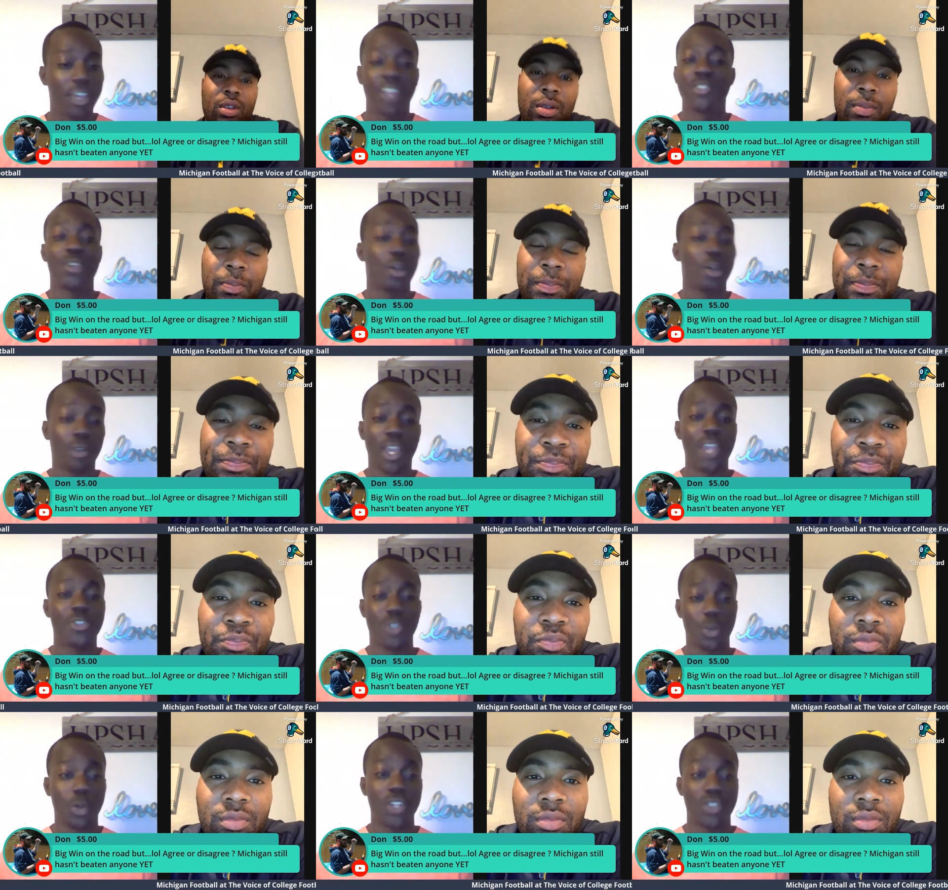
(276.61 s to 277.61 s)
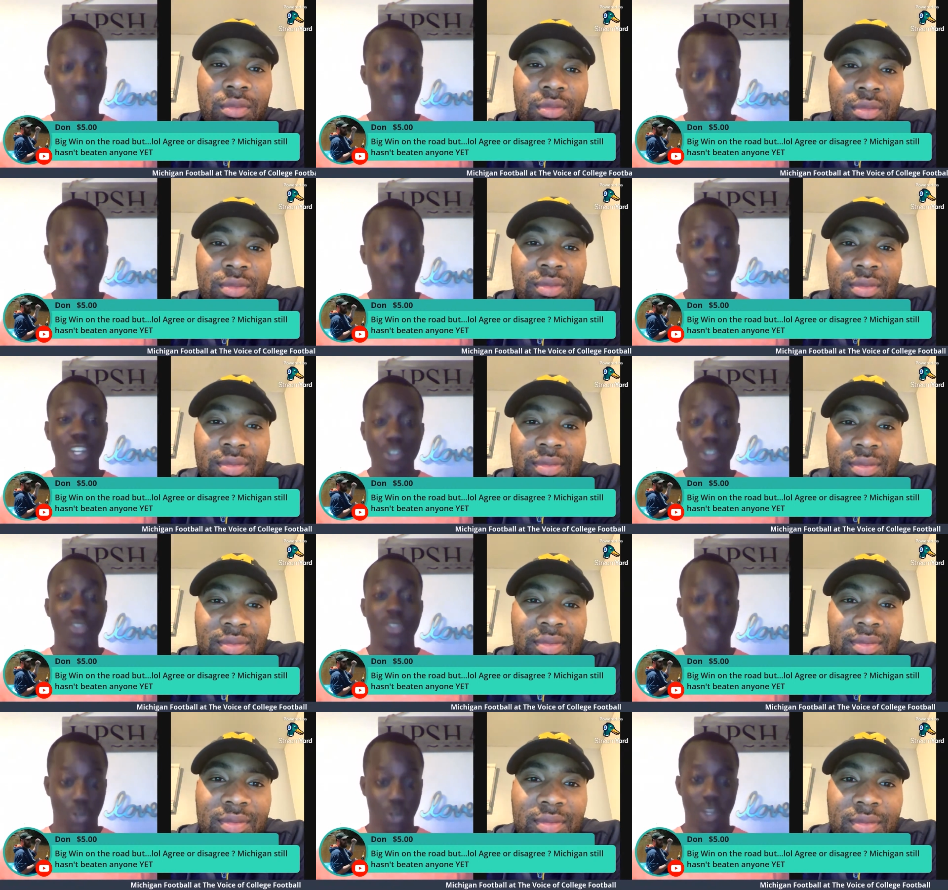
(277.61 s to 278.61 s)
Speaker 1: Okay, so answer the question: Agree or
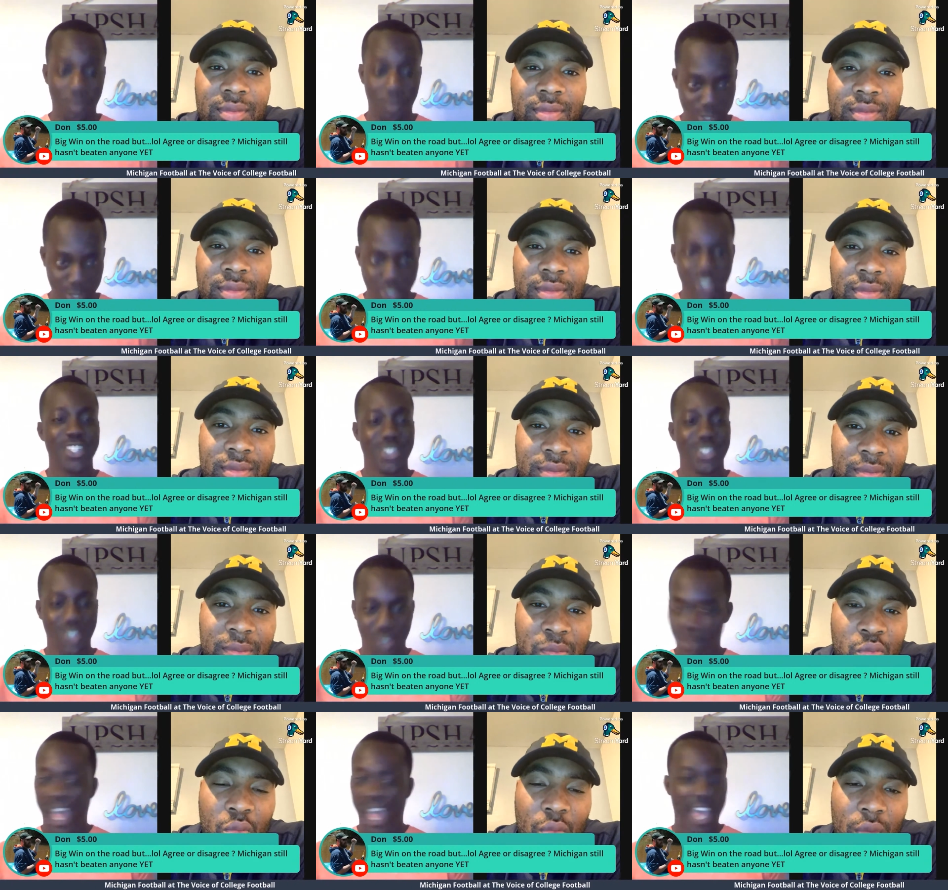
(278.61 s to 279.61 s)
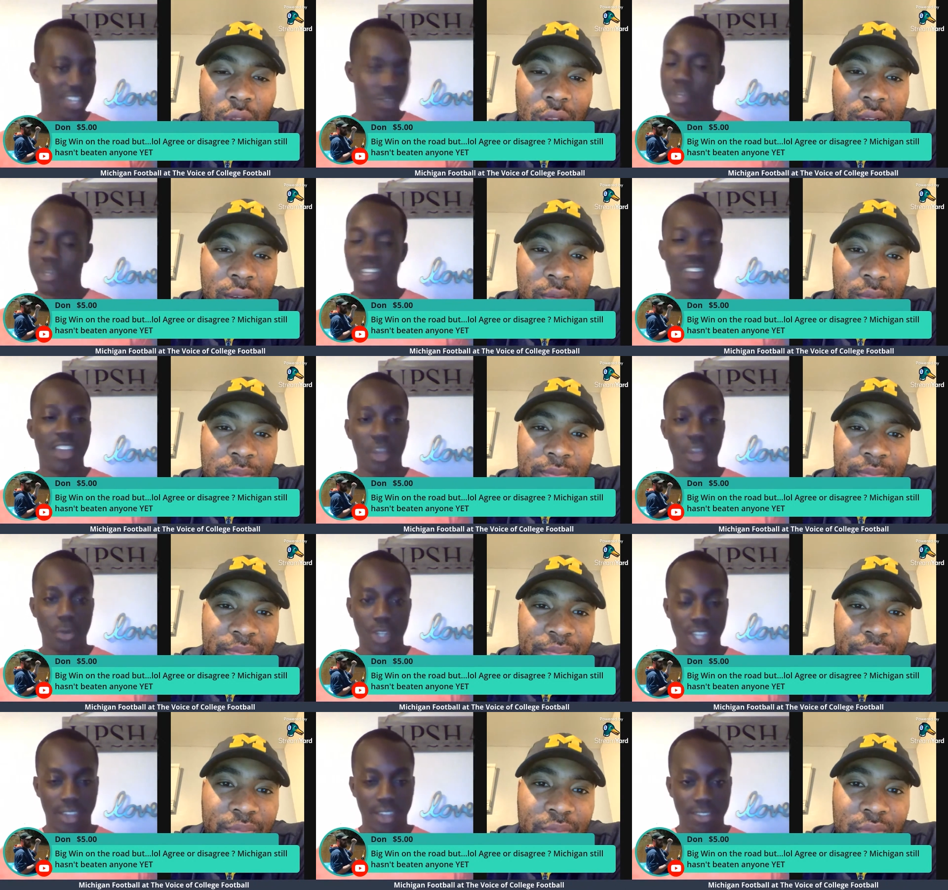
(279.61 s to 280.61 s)
disagree? Michigan still hasn't beaten
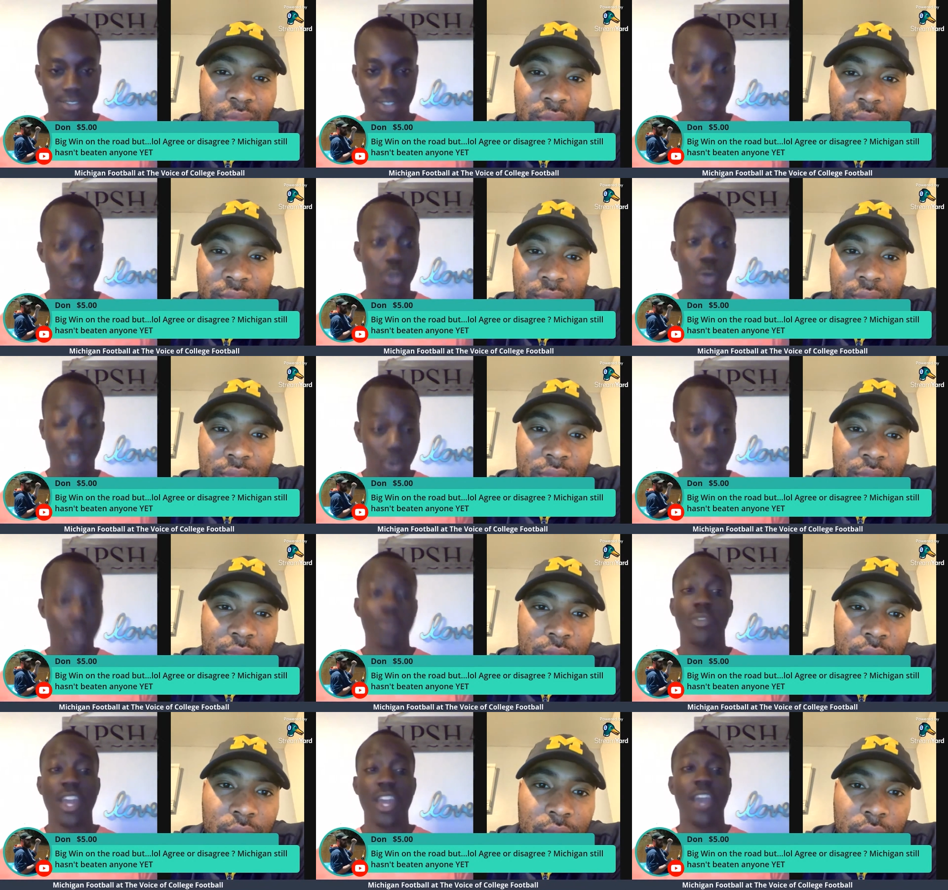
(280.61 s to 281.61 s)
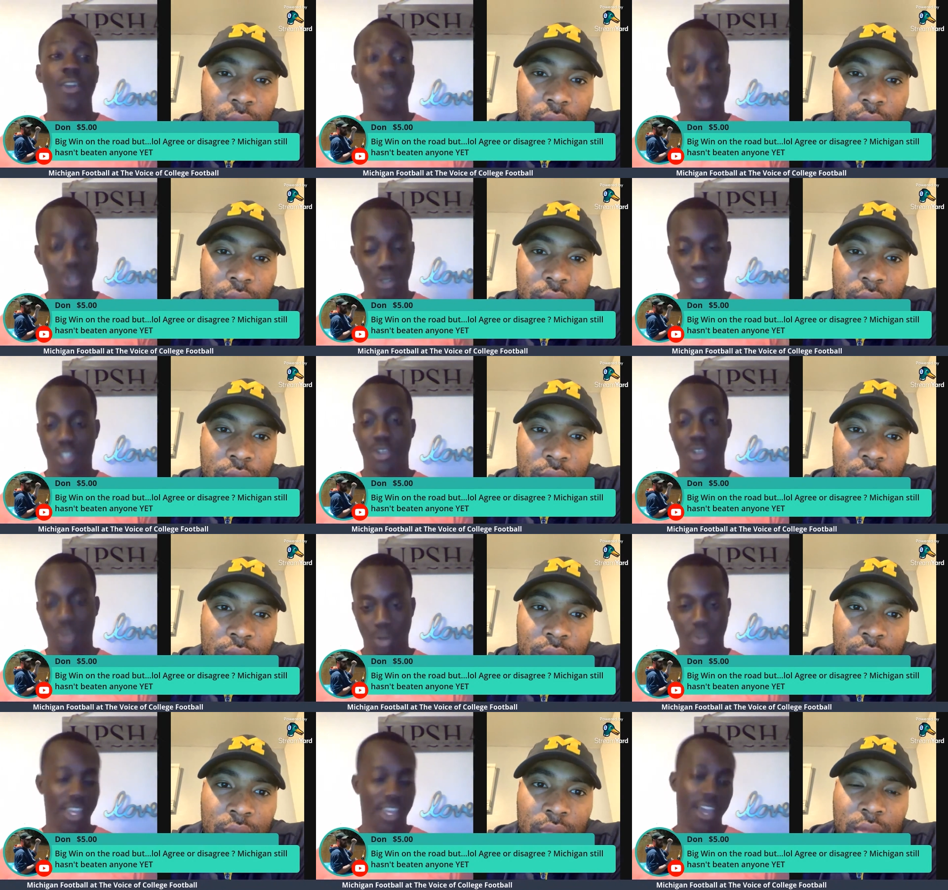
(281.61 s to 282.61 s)
anyone yet. Do you agree with that or do you
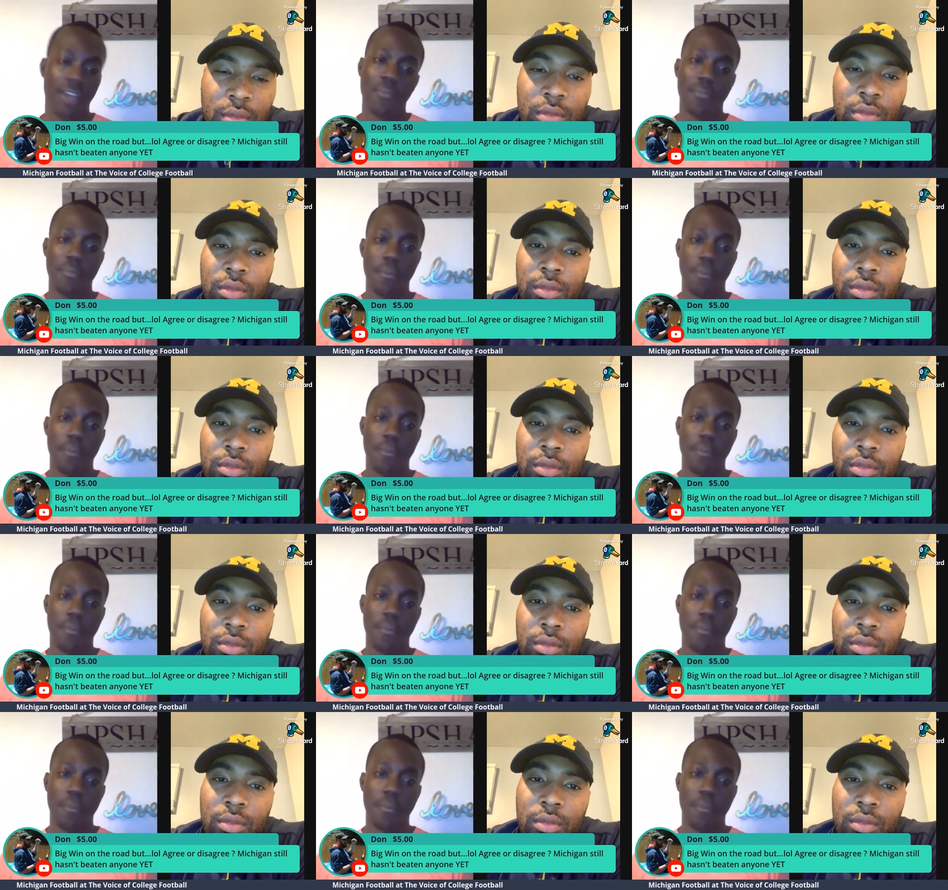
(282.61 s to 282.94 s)
disagree with that?